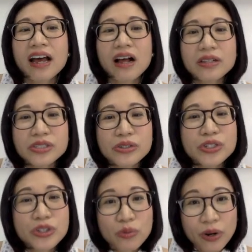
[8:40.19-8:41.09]
also you
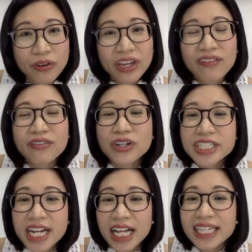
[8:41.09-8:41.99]
should worry if your
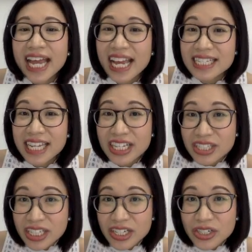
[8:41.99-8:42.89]
child has a
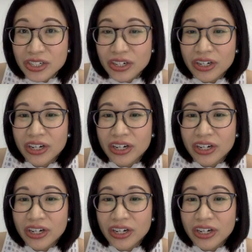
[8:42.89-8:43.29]
seizure.